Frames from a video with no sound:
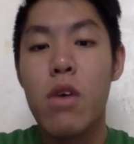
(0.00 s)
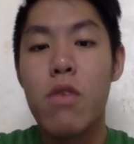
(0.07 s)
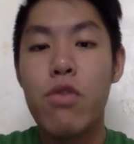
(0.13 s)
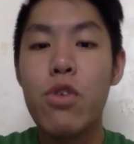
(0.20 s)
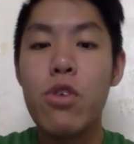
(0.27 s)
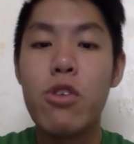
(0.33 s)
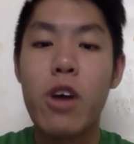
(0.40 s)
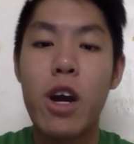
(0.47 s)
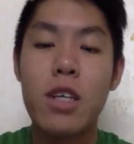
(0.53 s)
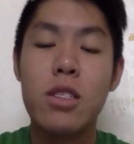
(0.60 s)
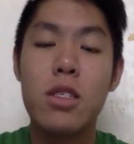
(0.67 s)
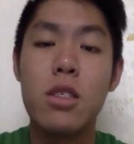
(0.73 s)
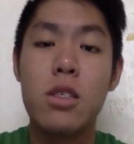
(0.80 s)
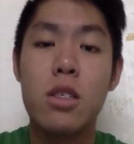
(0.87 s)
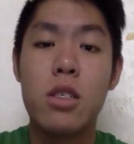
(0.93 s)
Food
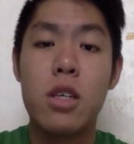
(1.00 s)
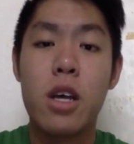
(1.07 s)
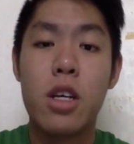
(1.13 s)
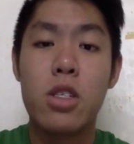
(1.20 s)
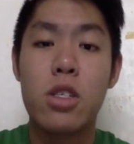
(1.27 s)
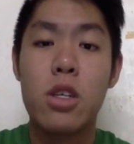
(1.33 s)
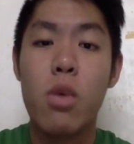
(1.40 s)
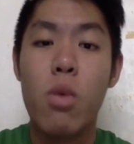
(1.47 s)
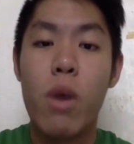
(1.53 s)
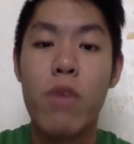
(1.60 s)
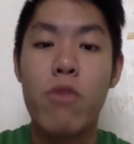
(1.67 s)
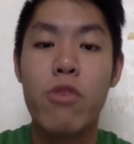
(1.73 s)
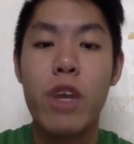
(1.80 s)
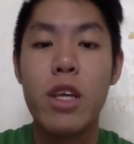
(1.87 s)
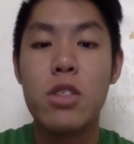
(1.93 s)
crisis is actually
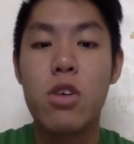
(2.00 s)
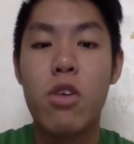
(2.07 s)
when rates